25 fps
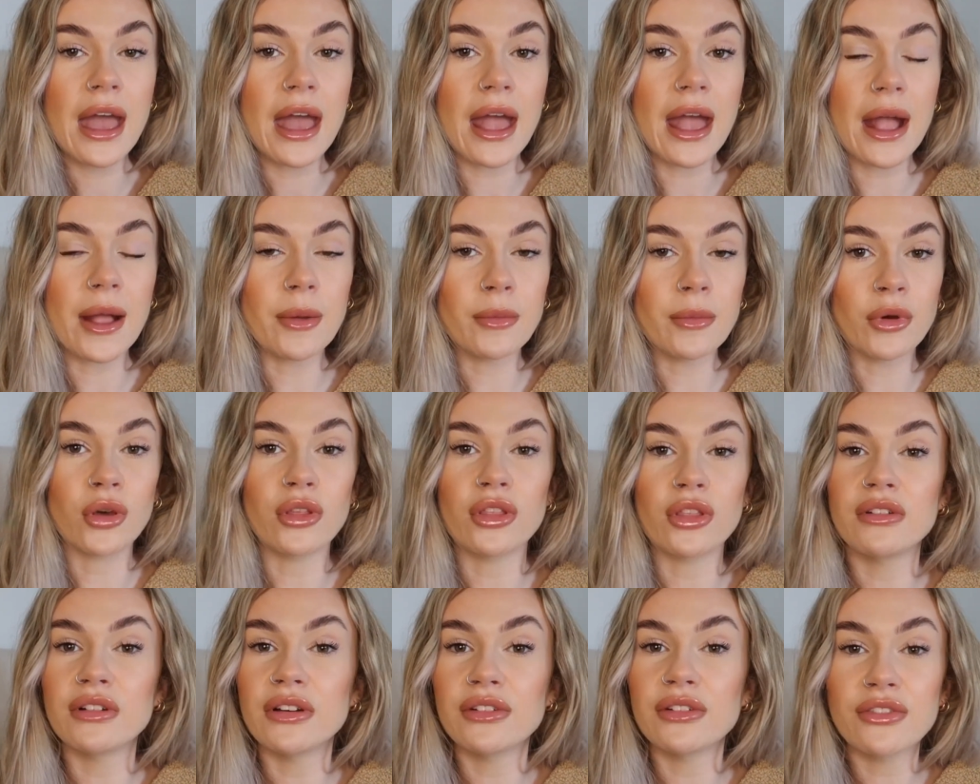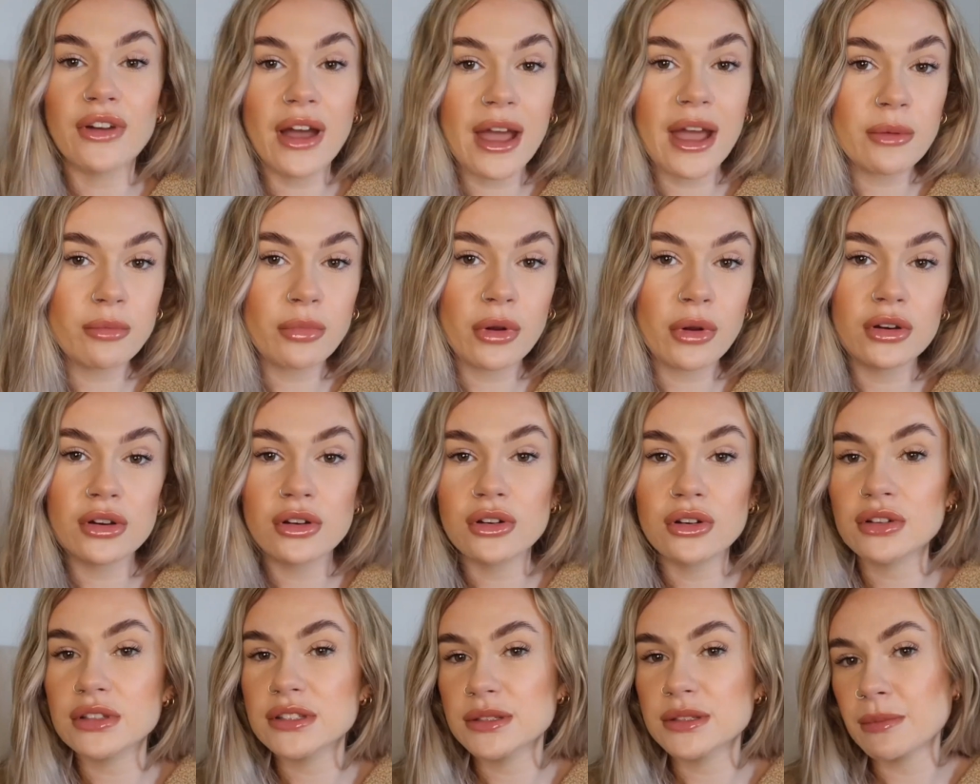There are 5
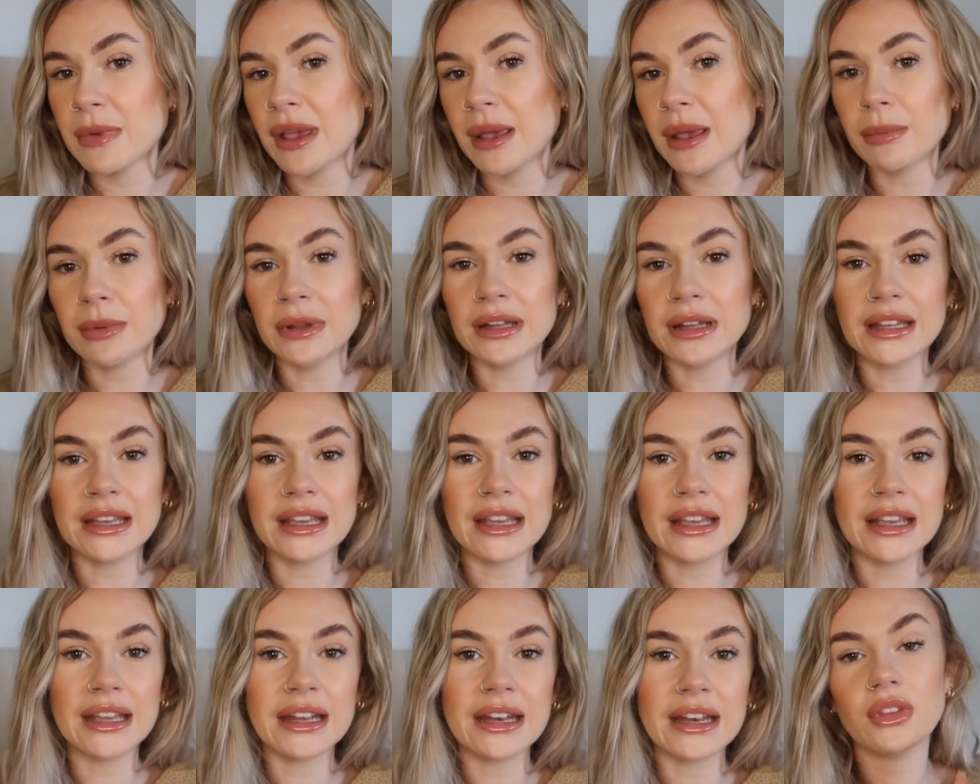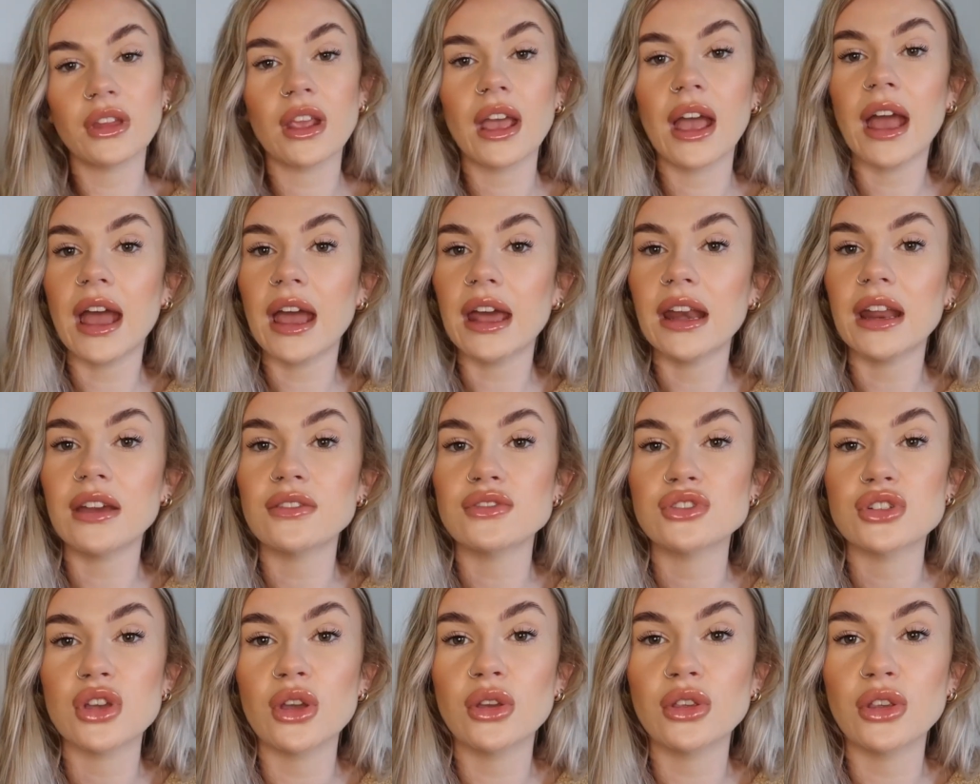products, Maybelline, and I've
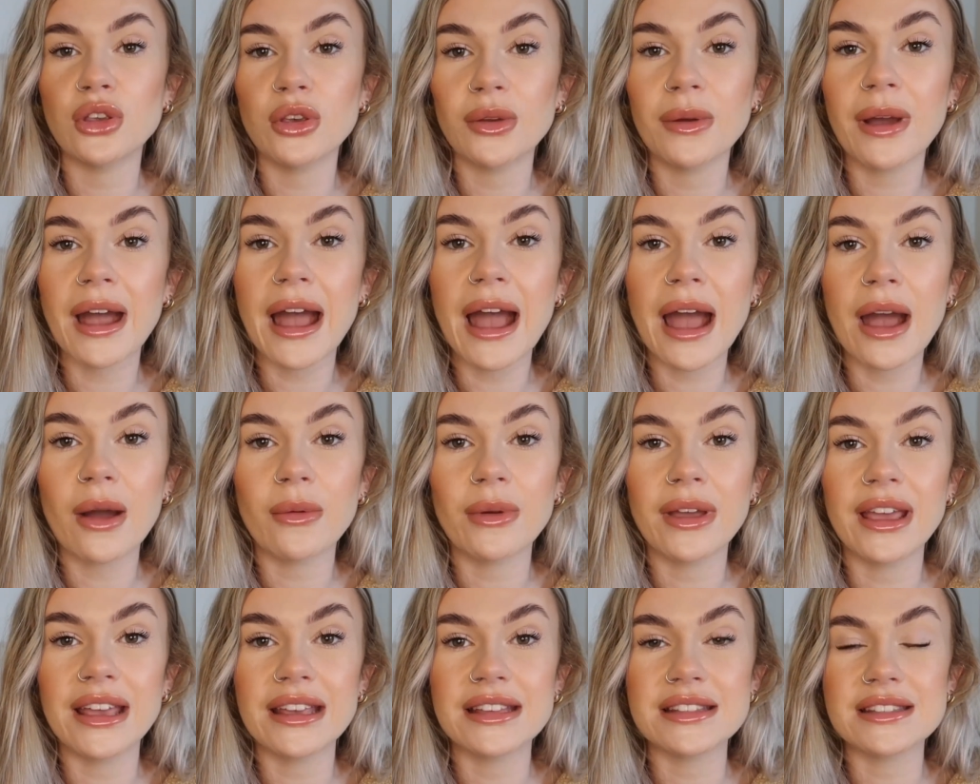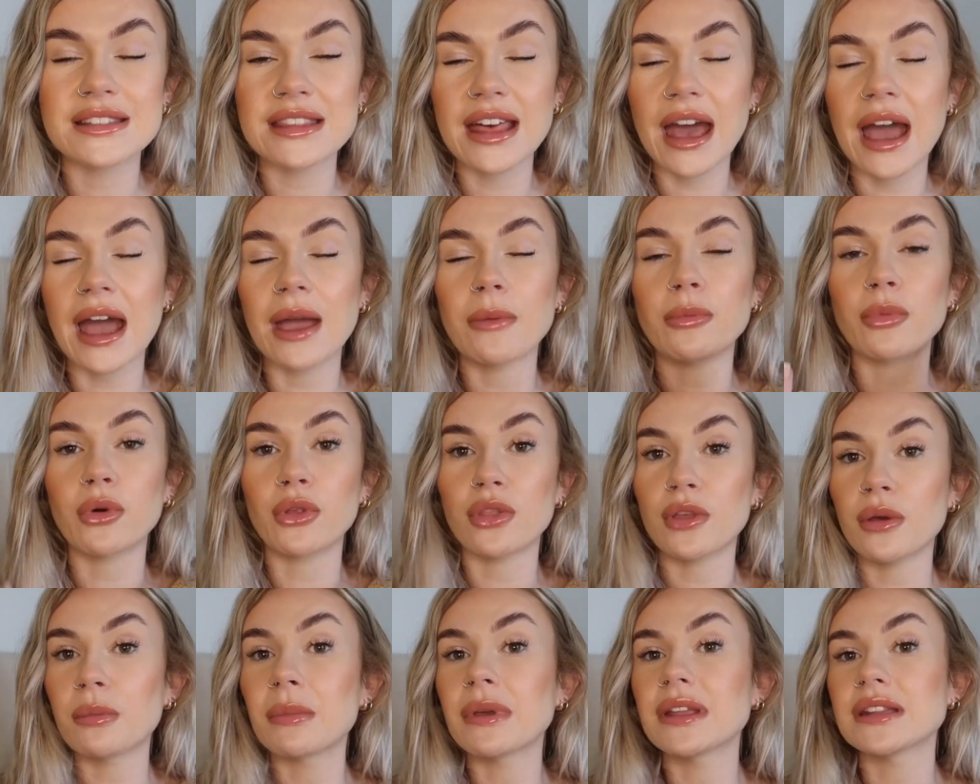shown you how it is that I
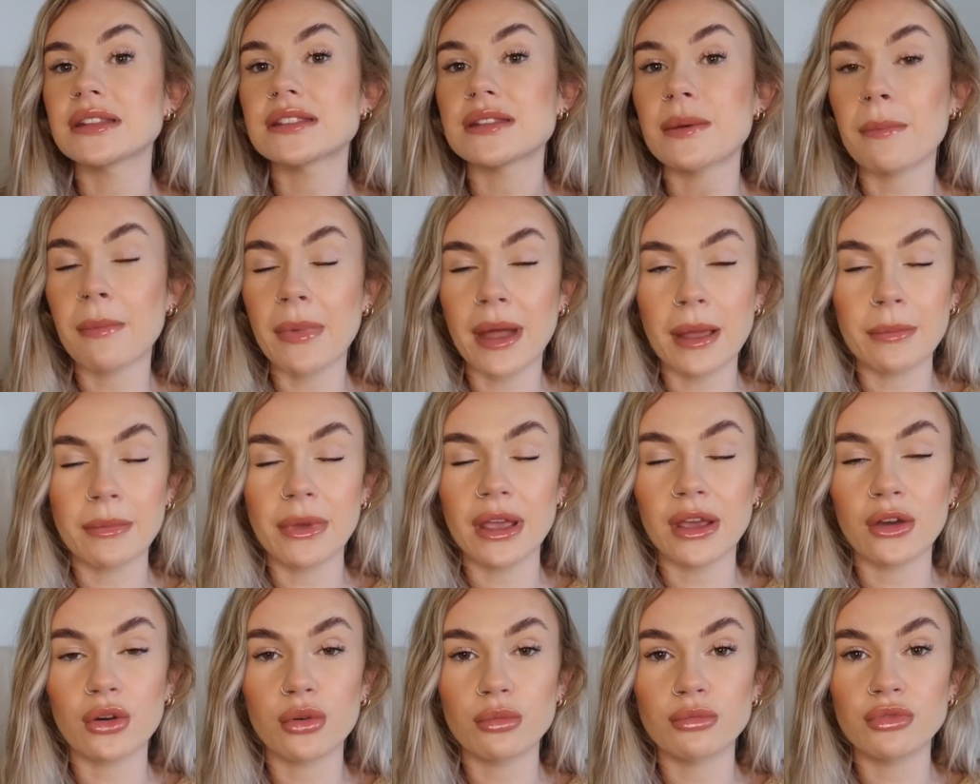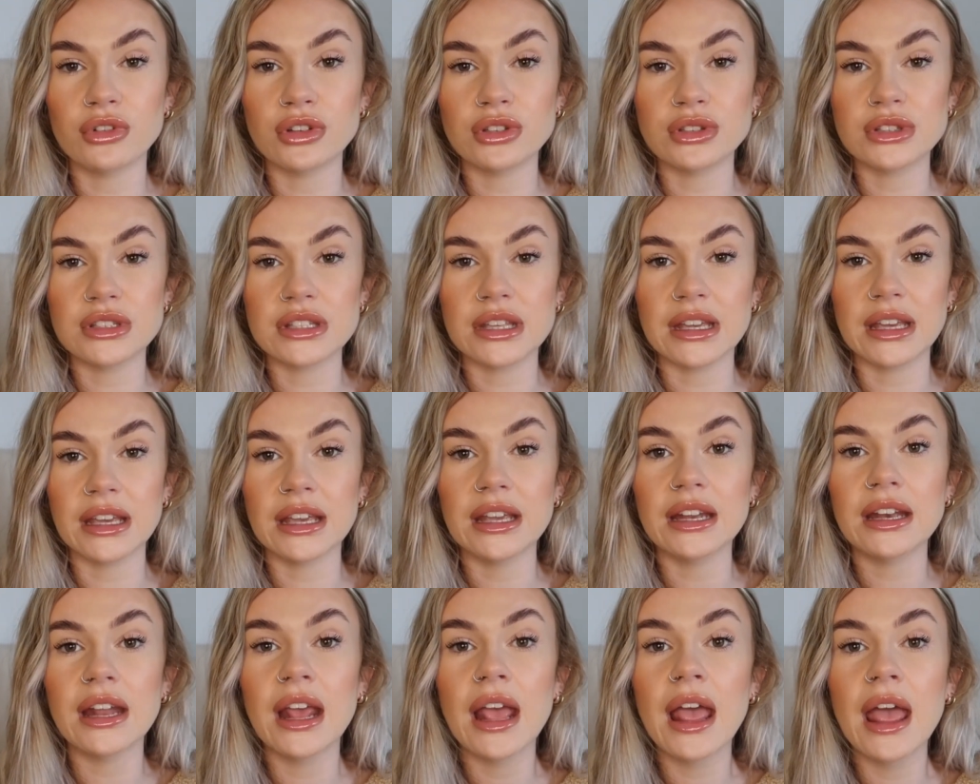put them into my makeup
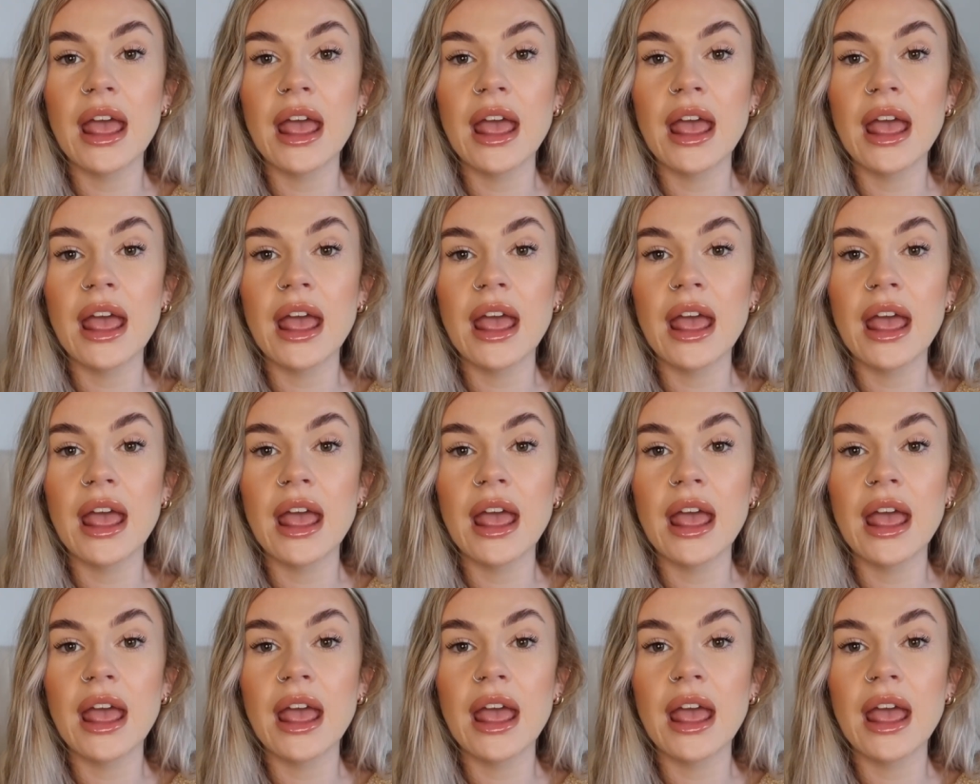routine.